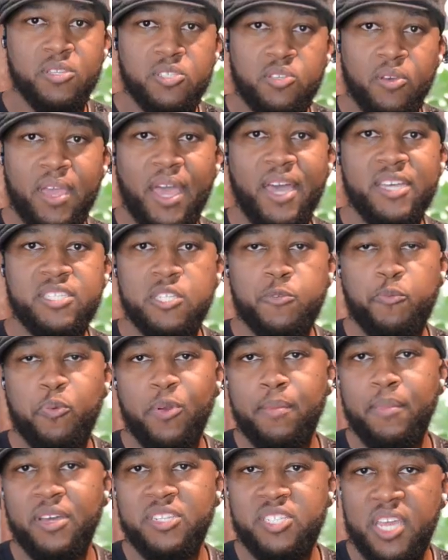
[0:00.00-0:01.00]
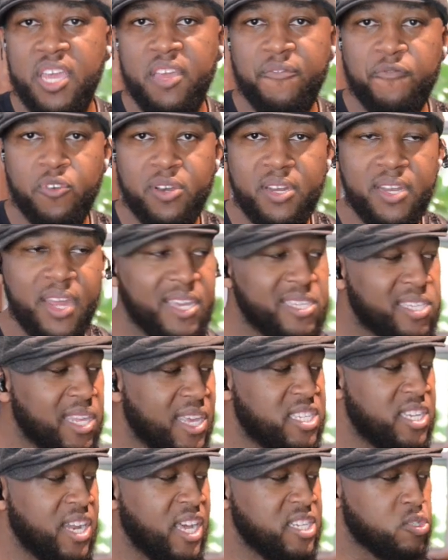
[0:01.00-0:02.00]
So guys, that's pretty much it for today's
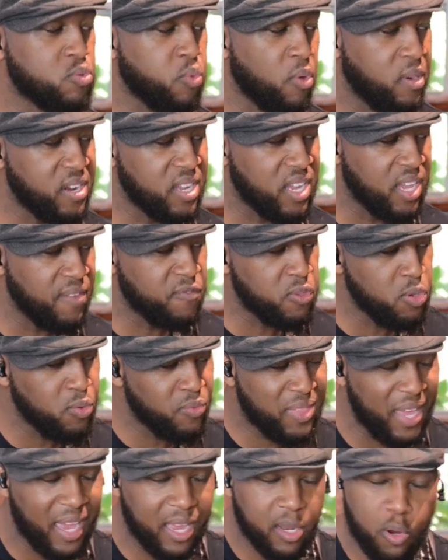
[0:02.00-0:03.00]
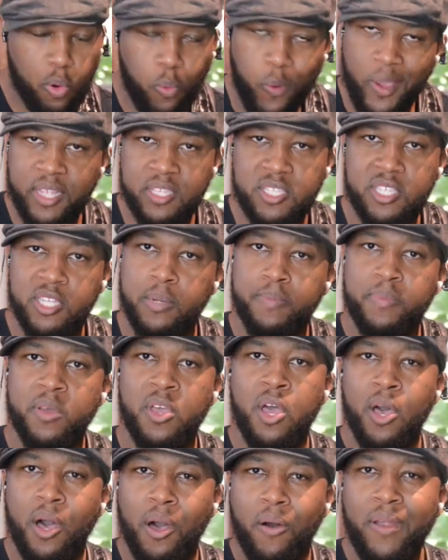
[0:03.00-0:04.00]
lesson. I just wanted to give you that quick tip
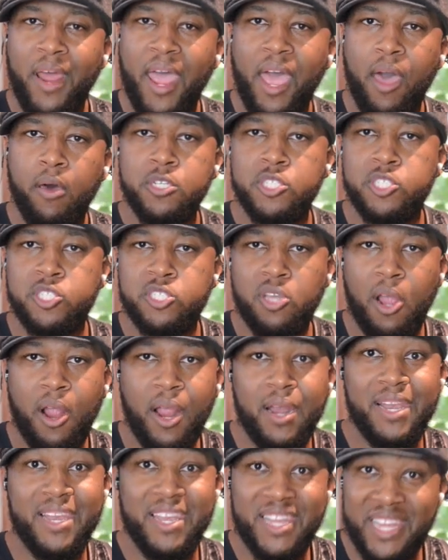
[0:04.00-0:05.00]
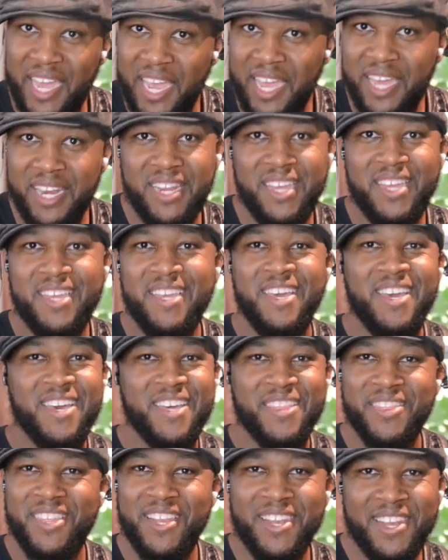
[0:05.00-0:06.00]
on how to start landing
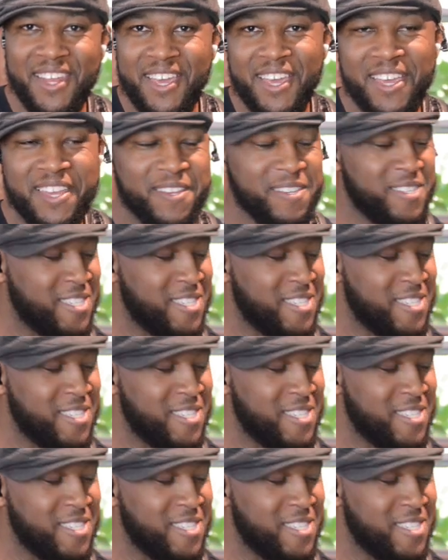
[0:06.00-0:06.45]
the lick.